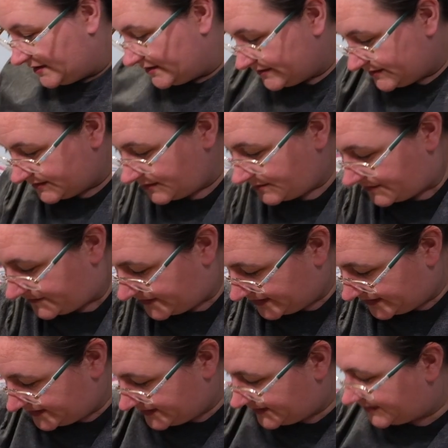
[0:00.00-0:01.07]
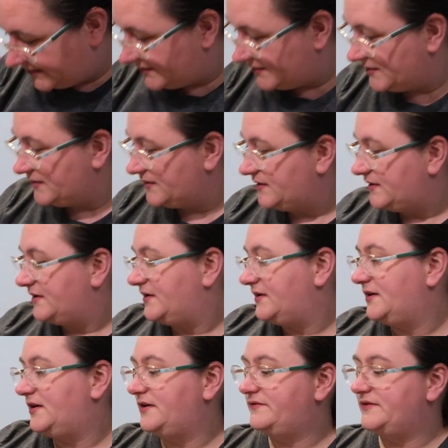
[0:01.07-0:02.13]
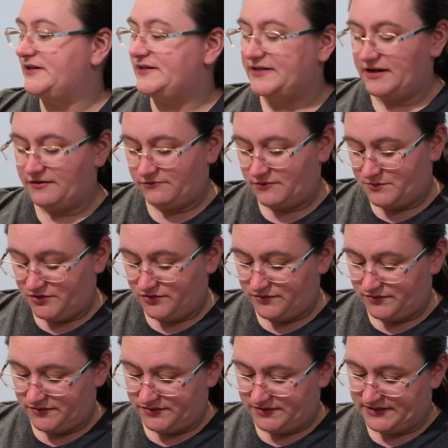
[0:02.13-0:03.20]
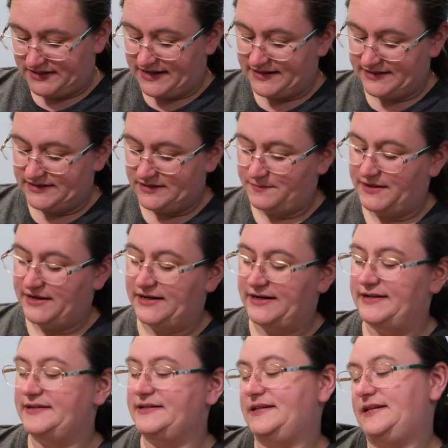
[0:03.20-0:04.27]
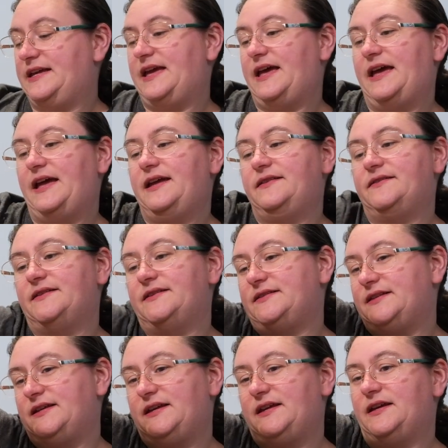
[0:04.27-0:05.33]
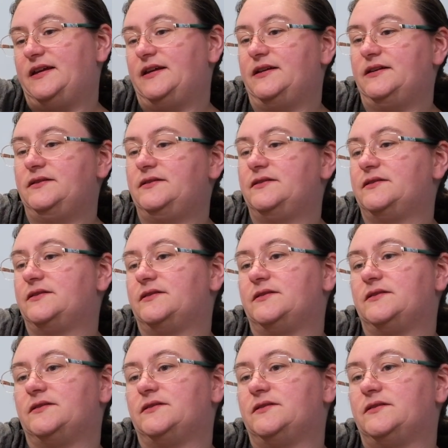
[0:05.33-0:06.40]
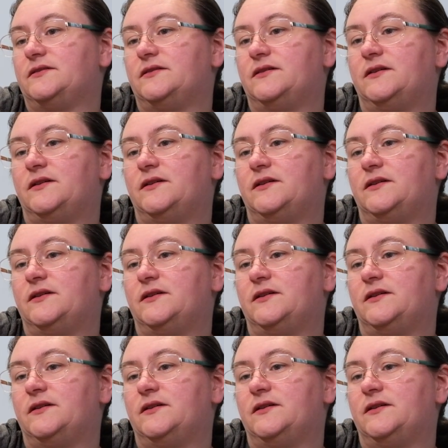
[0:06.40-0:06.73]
Some of this lovely Deramores anti-pilling D K. This is